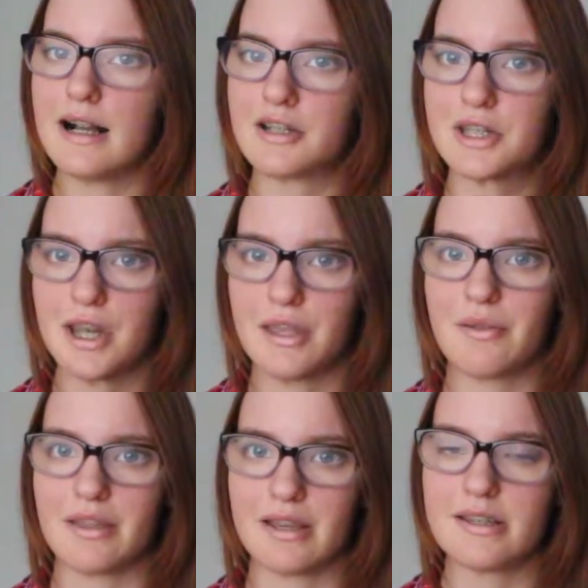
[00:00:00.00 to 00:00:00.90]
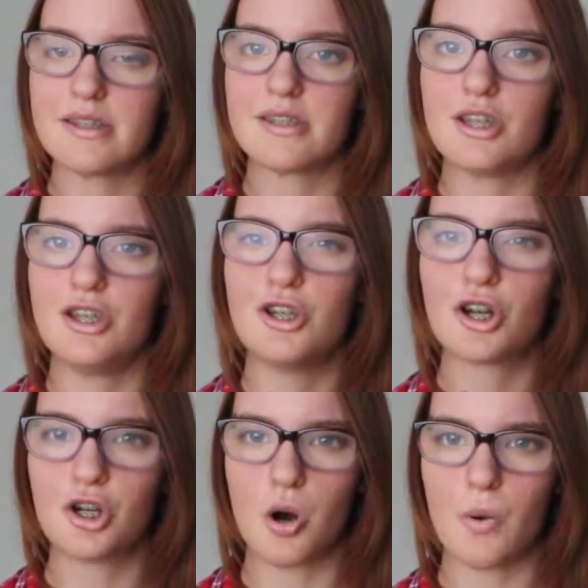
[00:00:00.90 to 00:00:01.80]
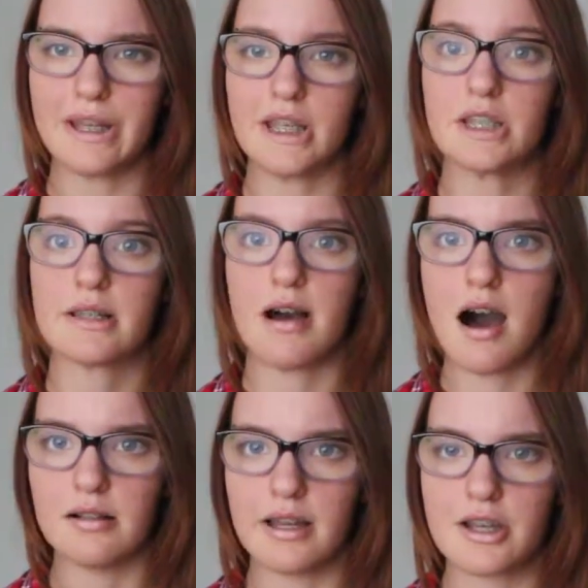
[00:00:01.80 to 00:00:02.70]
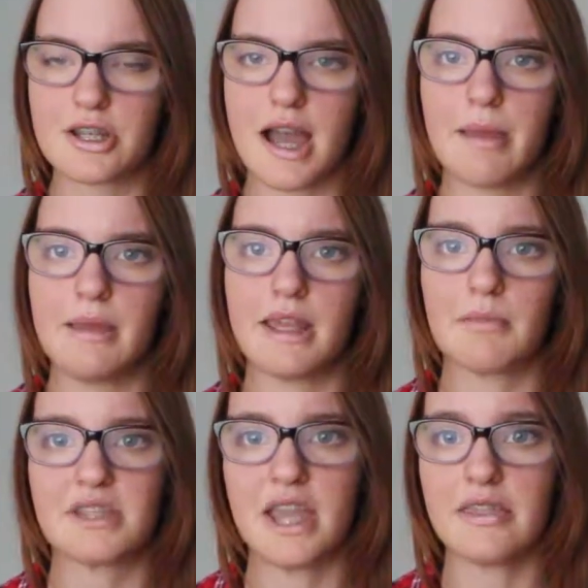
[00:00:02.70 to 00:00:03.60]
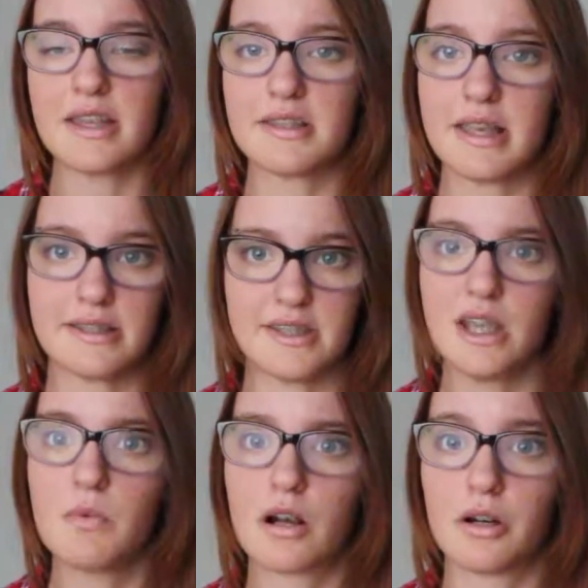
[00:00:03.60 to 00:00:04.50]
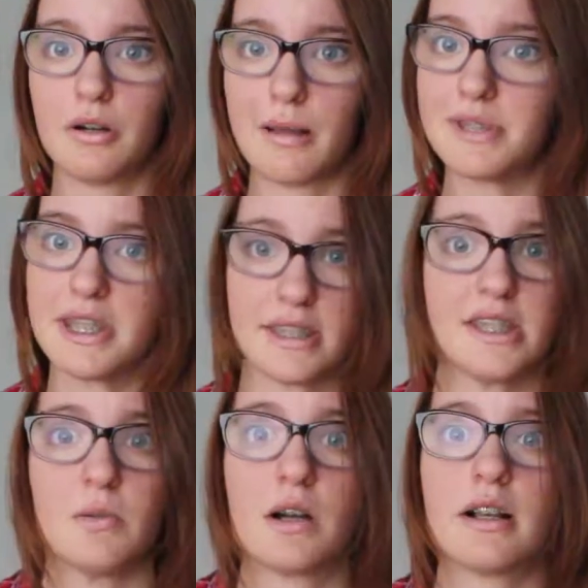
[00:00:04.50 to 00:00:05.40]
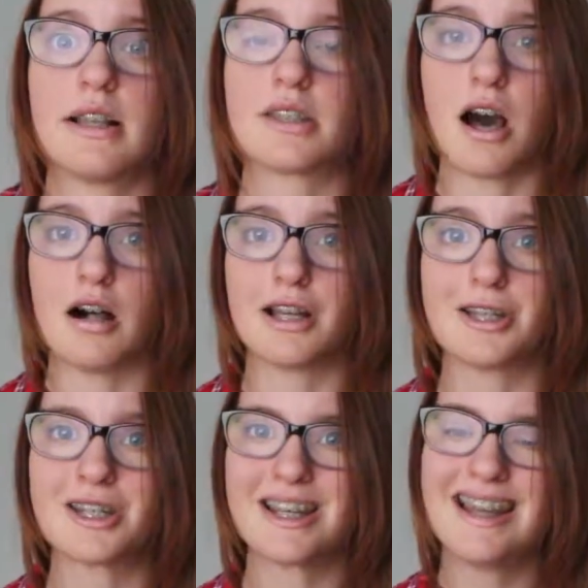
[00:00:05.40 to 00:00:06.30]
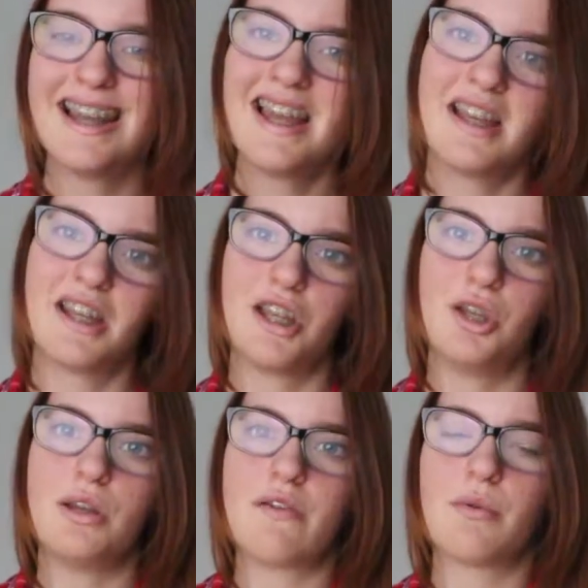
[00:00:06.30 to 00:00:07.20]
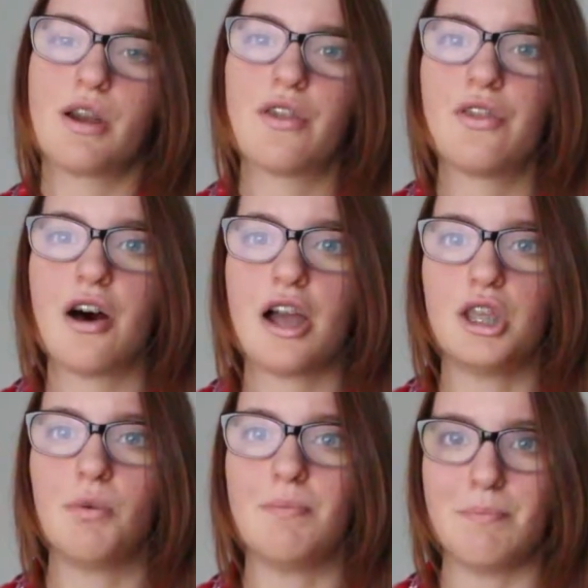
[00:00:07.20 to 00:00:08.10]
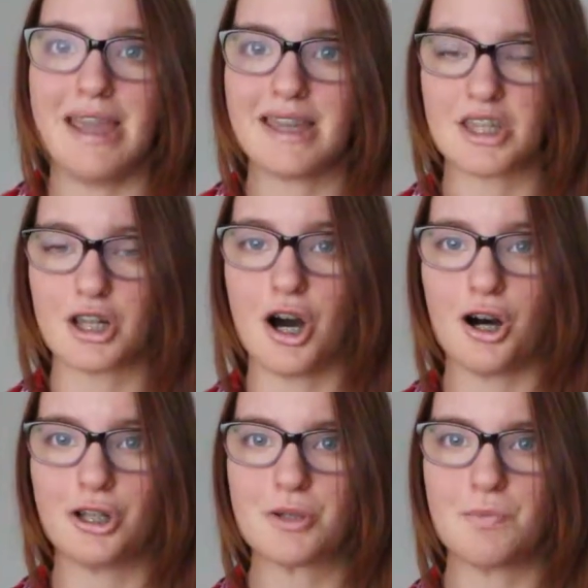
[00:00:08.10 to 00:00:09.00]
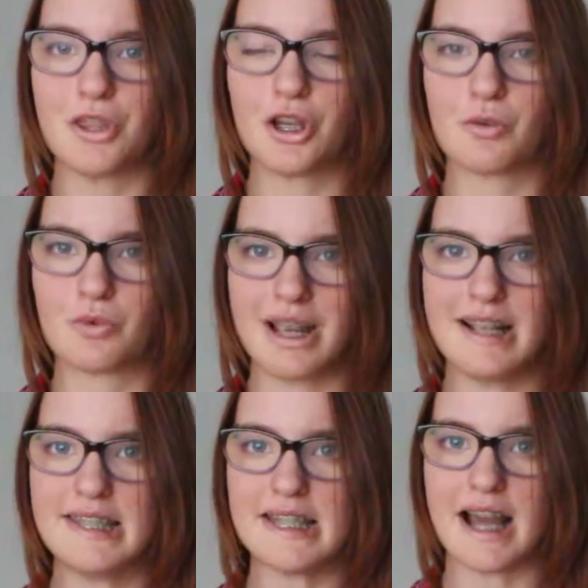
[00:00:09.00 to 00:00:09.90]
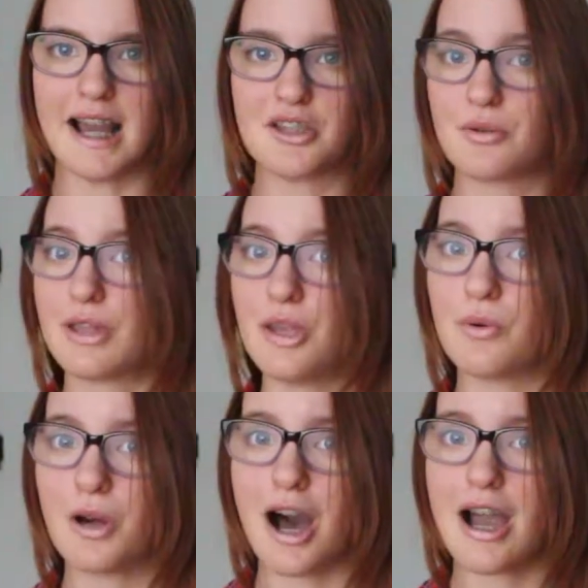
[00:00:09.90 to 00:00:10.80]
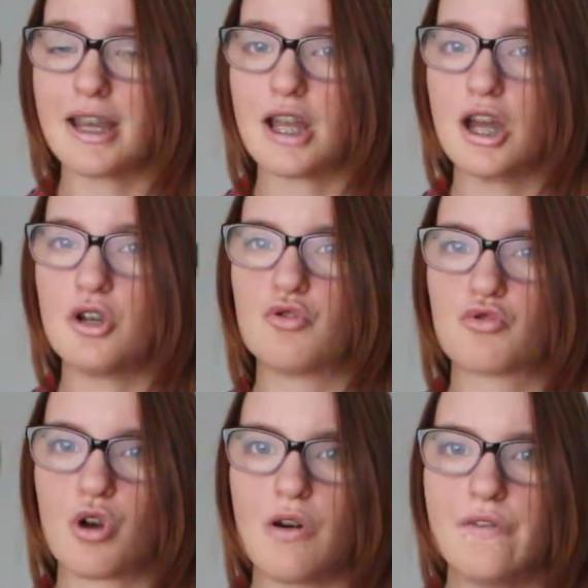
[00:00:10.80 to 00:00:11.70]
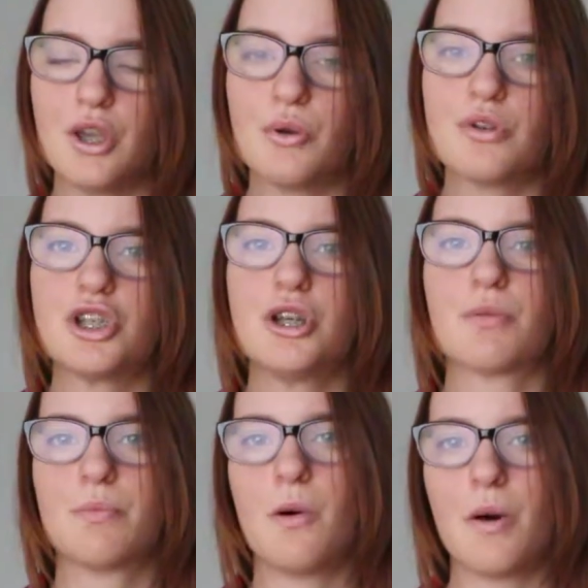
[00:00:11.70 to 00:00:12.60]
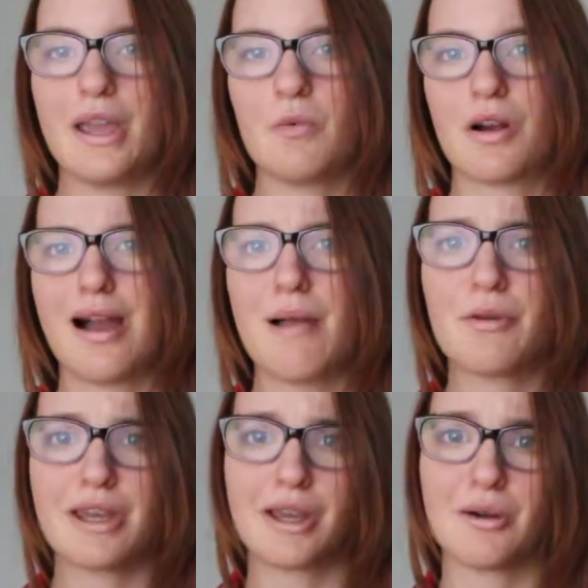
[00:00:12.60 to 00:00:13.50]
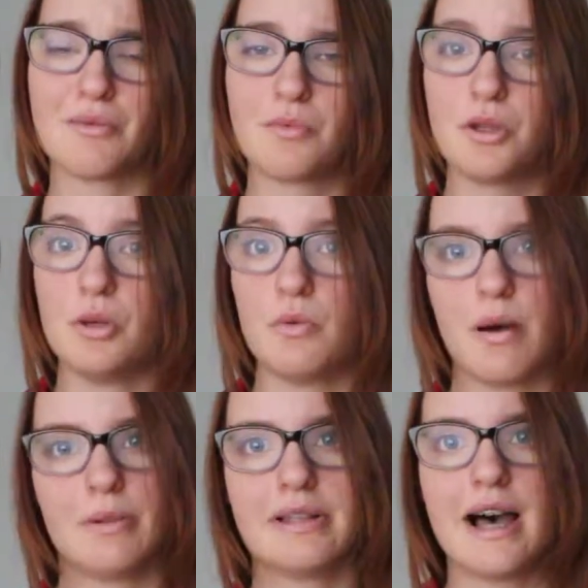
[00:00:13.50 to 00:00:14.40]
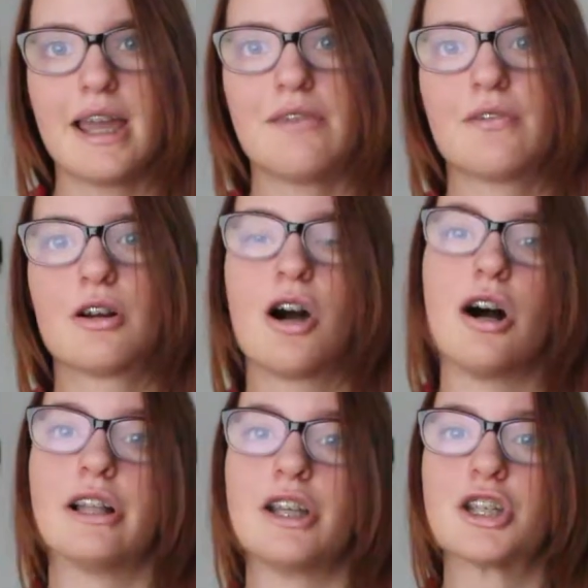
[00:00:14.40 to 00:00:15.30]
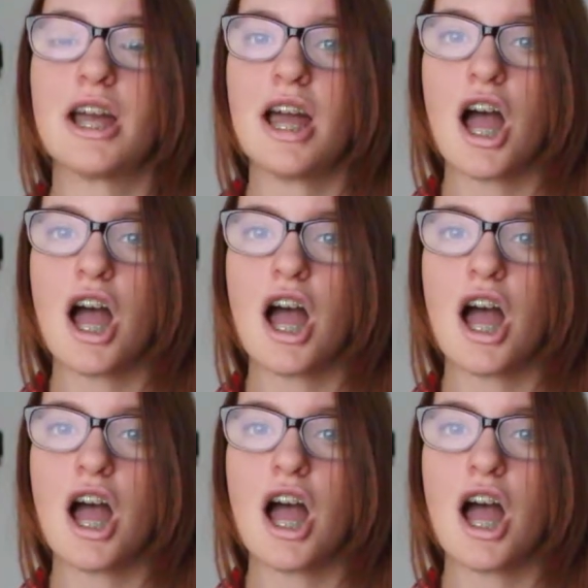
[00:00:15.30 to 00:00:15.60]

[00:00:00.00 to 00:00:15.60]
I should tell you this. You're going to college. I mean, I'm saying that C word. It's college. You never would have thought you would make it to college, but the grades in high school that you got drove you to your point where I'm gonna go. You applied for a college,